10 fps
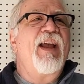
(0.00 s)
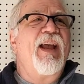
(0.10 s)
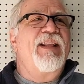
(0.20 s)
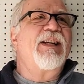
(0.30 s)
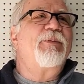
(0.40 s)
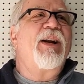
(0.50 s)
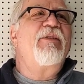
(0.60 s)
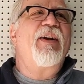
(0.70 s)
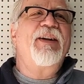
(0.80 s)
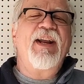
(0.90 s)
And that's when I
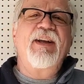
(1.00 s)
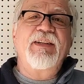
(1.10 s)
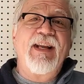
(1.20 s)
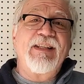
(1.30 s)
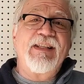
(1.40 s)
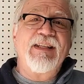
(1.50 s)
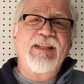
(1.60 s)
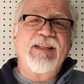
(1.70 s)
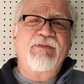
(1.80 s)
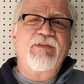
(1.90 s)
found out
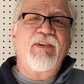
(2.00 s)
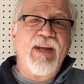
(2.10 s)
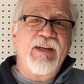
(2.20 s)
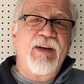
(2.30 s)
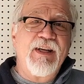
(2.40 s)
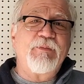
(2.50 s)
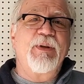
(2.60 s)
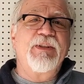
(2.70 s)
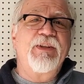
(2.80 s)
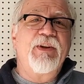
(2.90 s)
Nancy's late
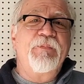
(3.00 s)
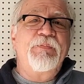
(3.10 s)
husband